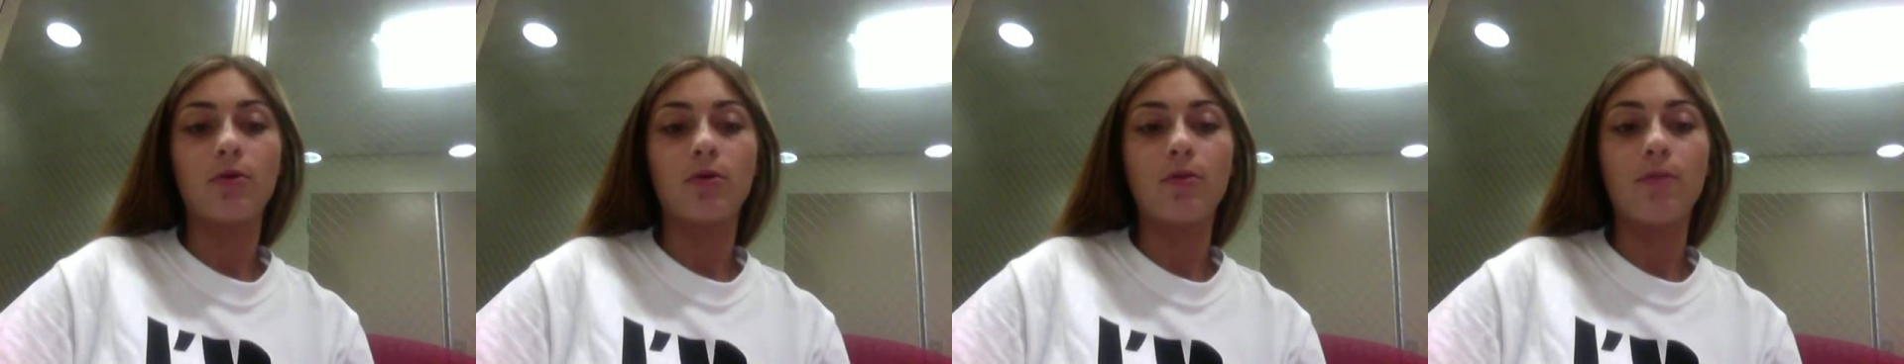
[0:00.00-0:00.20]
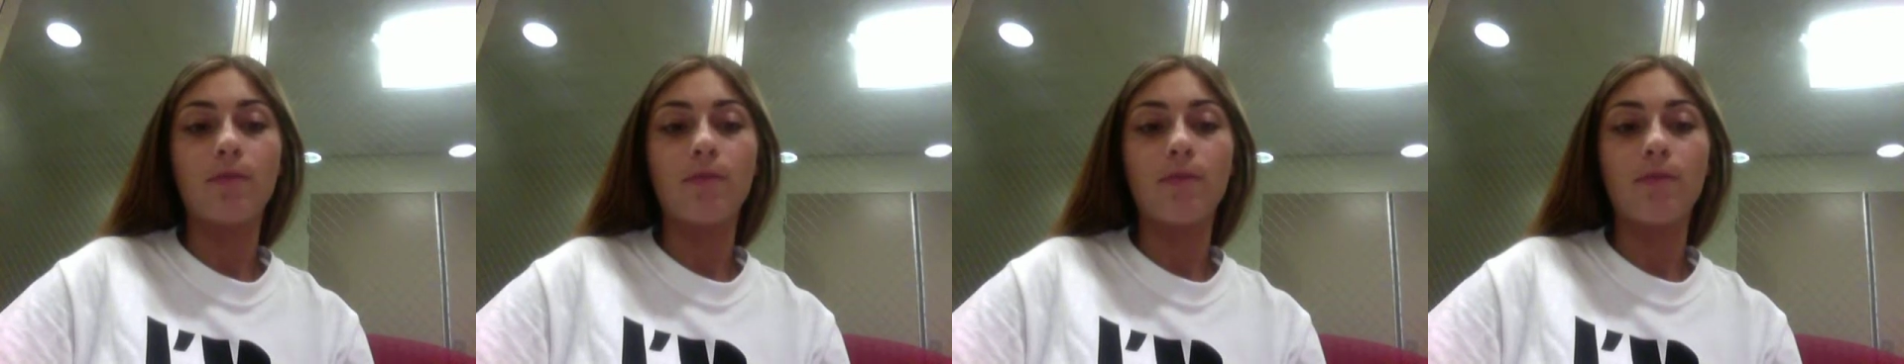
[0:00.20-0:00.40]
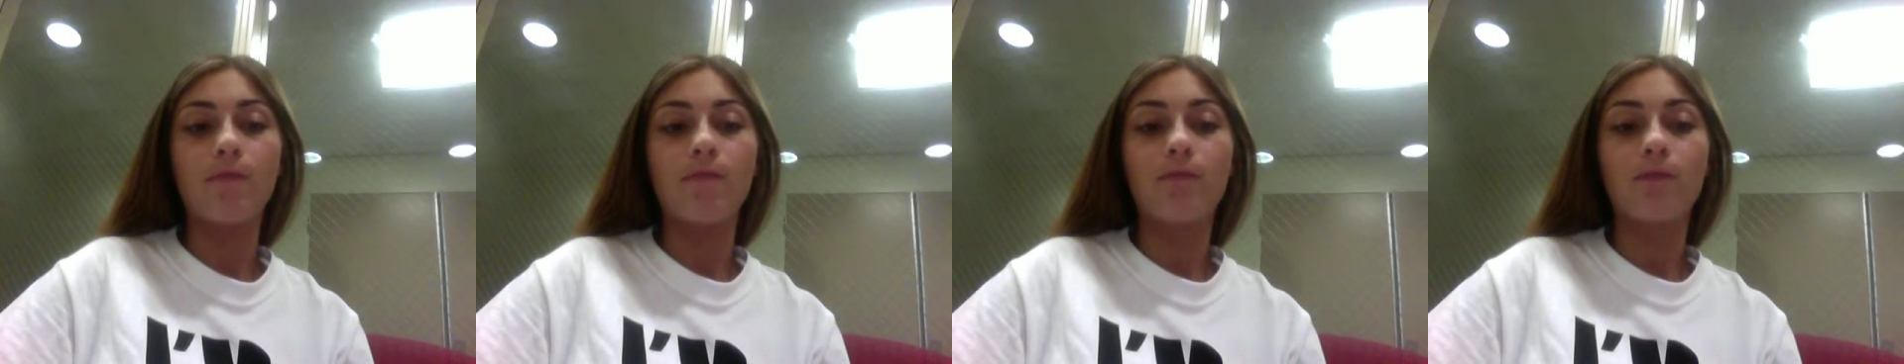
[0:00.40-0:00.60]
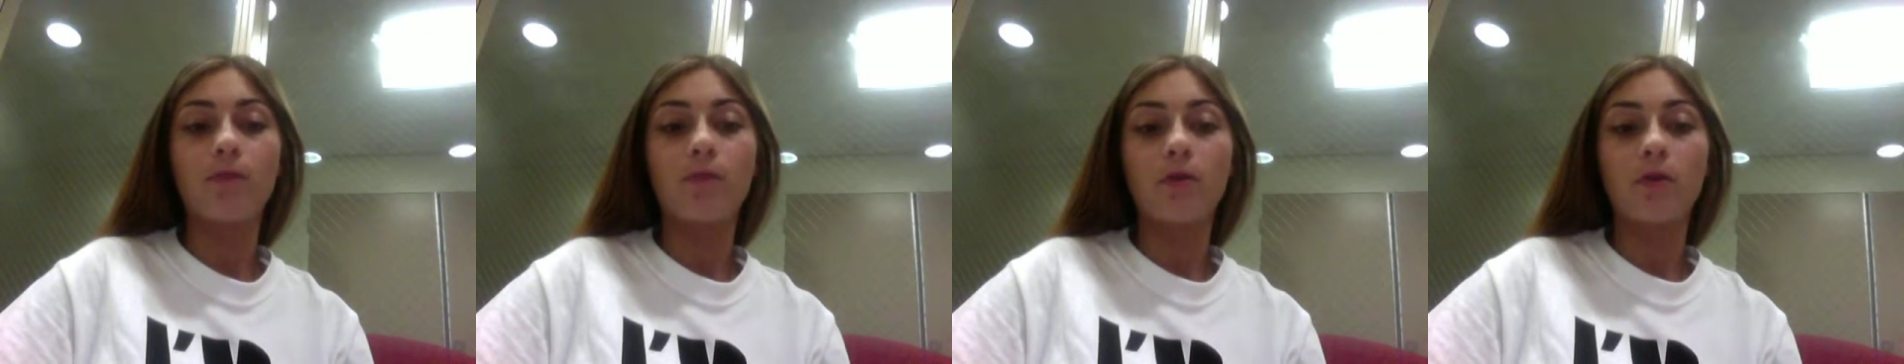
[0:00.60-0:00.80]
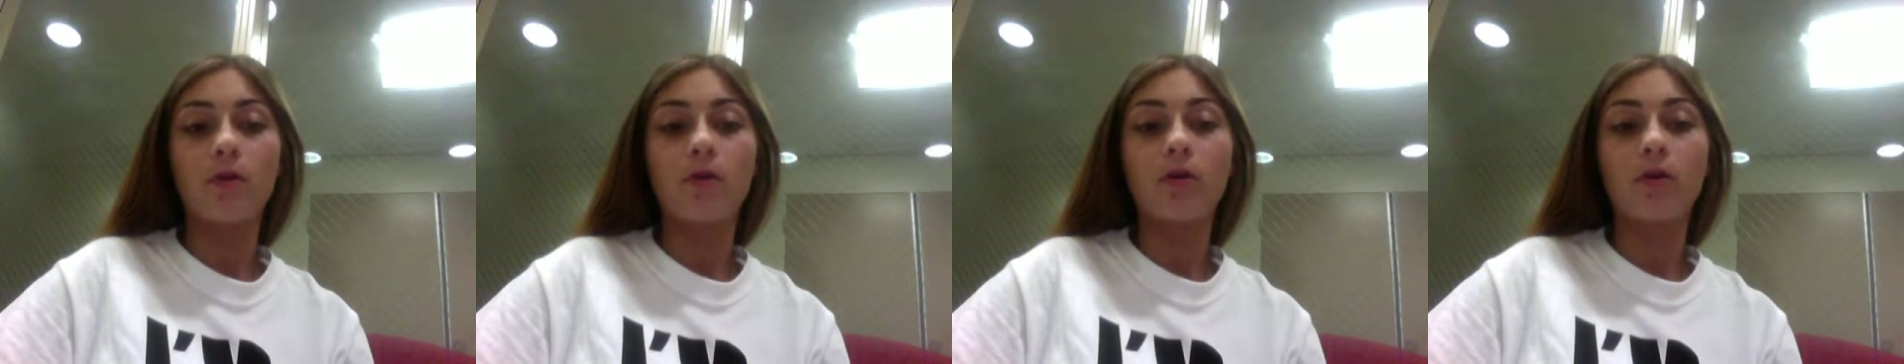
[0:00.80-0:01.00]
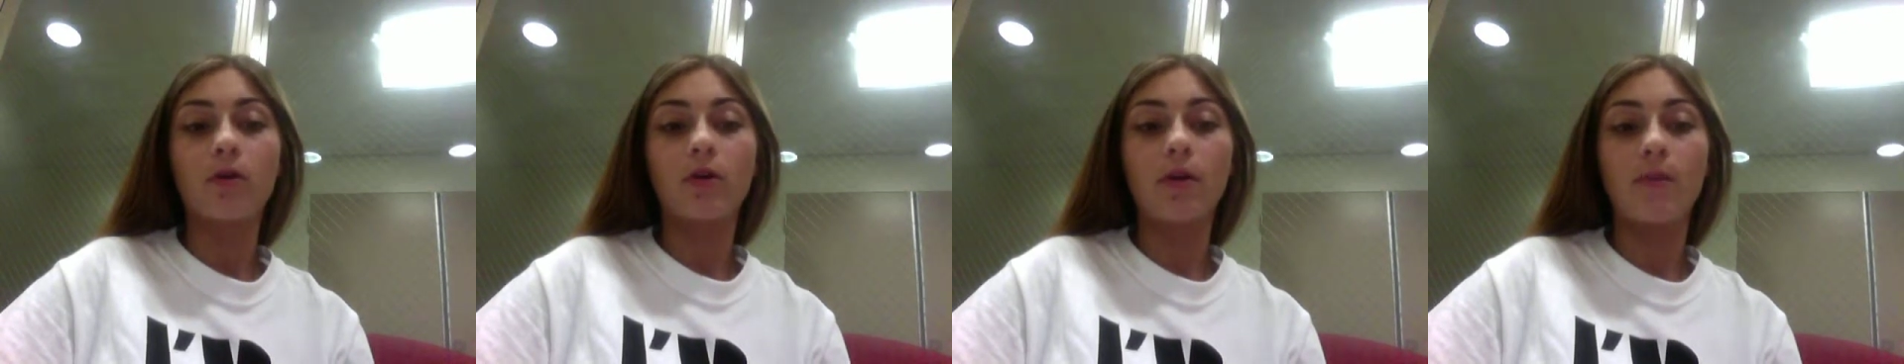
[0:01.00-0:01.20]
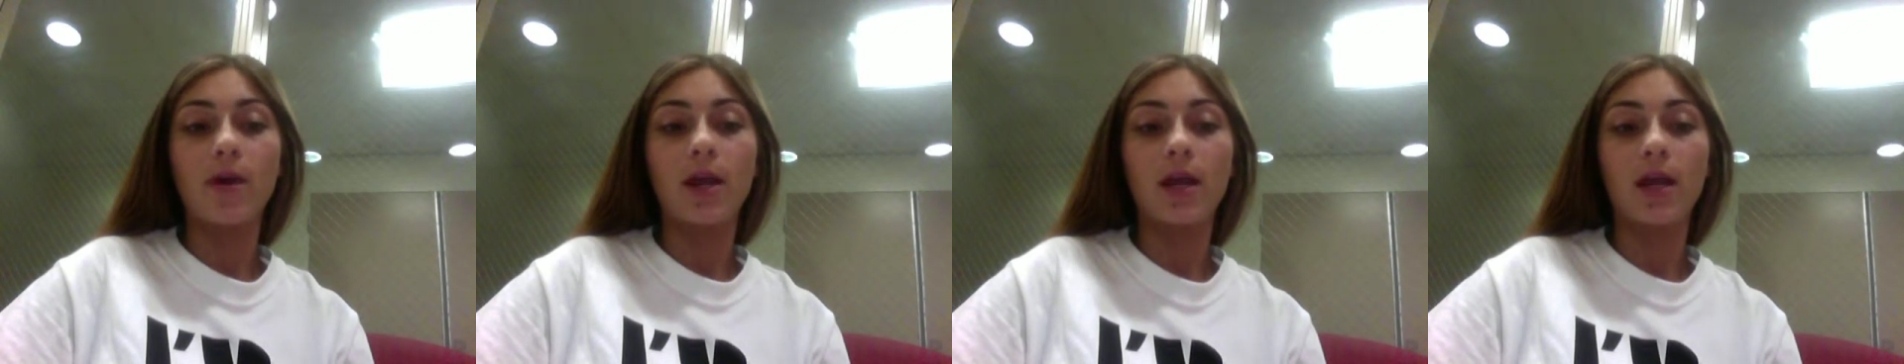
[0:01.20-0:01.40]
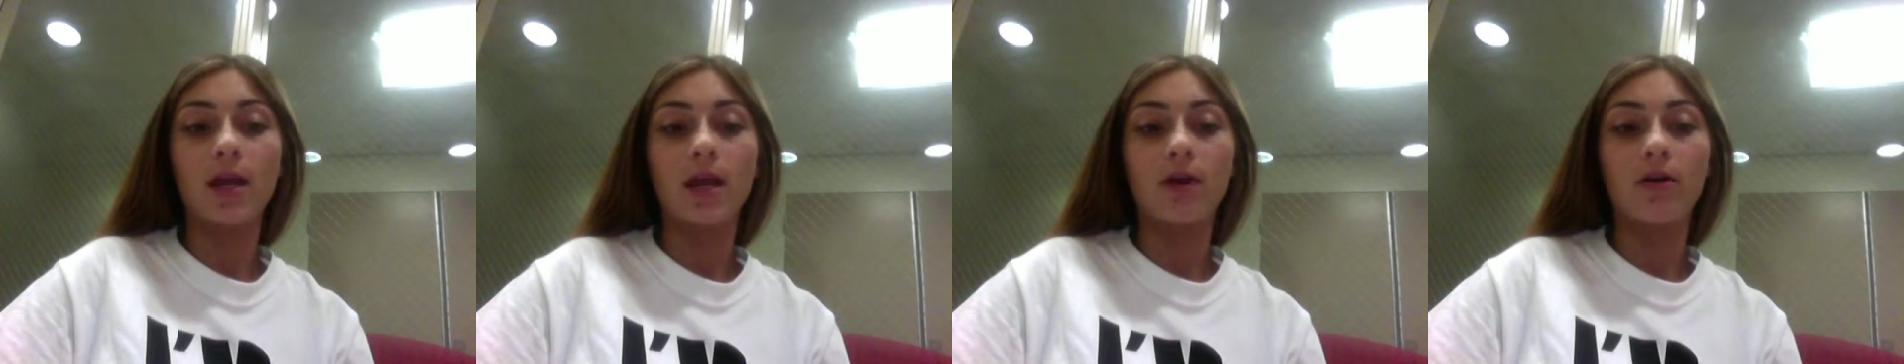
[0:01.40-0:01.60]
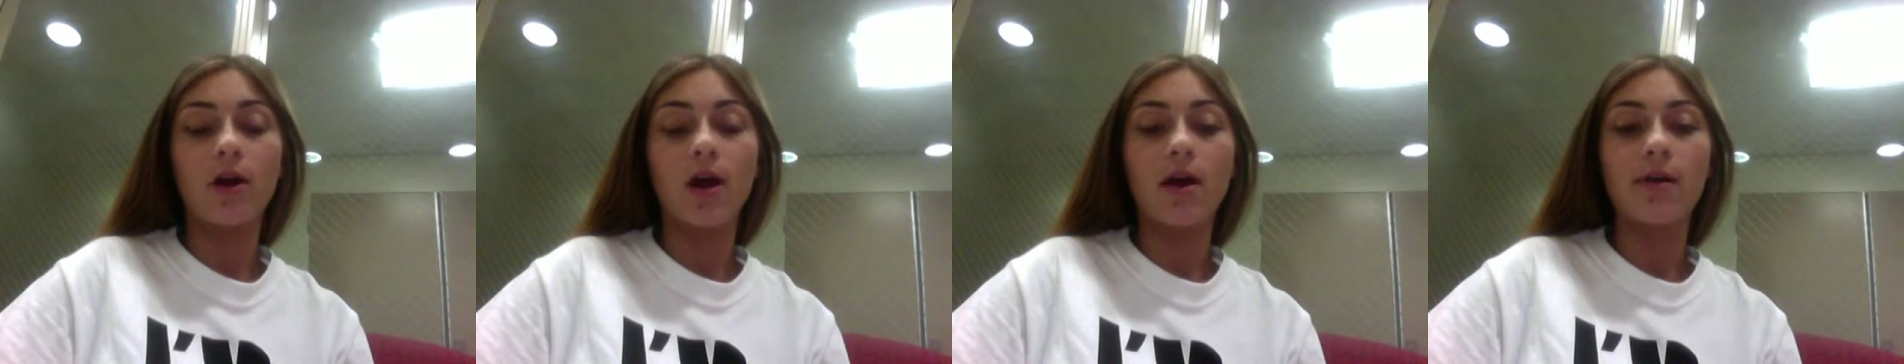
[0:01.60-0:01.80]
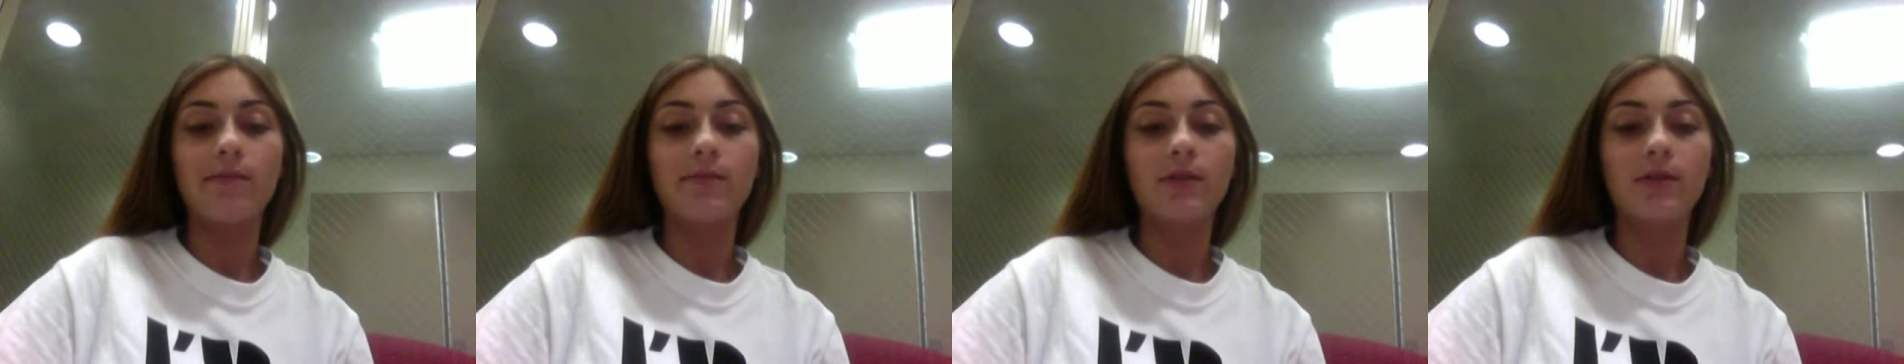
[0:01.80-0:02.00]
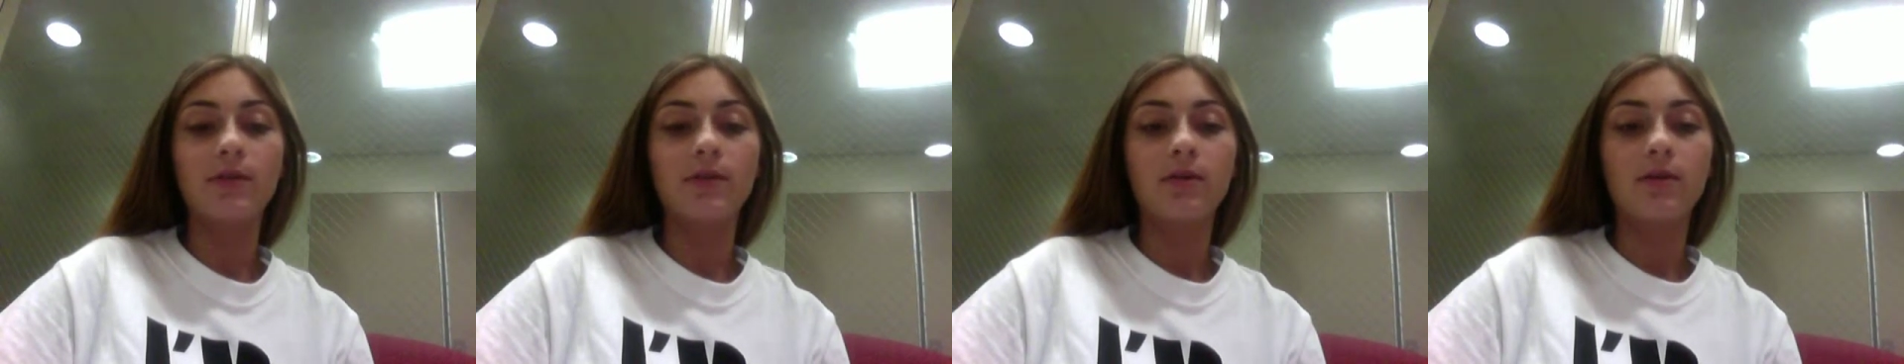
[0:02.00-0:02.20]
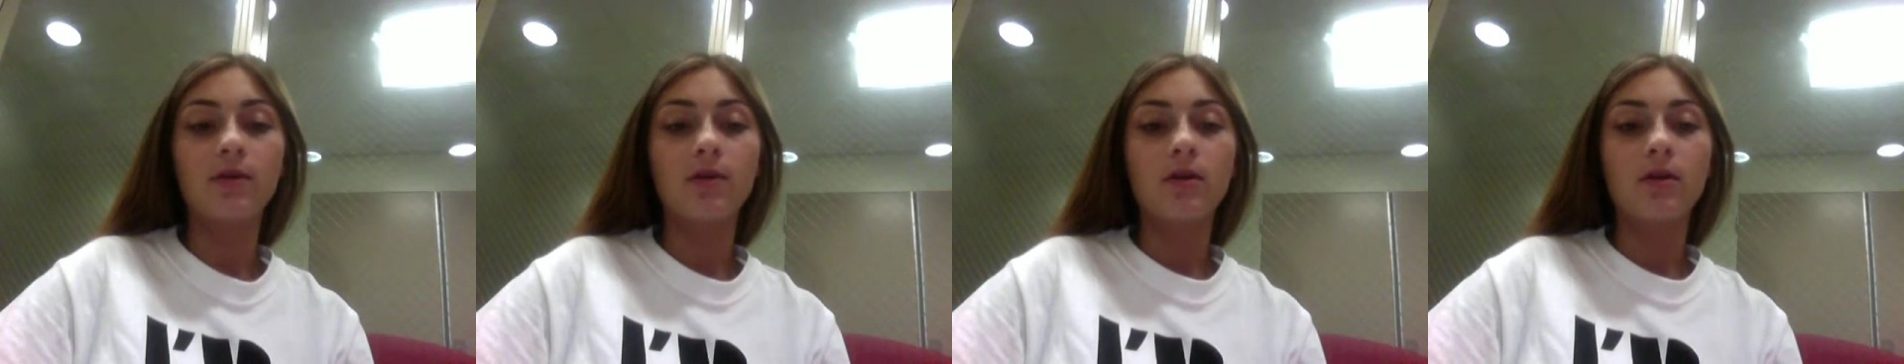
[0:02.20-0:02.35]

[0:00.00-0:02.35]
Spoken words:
who commit hate crimes.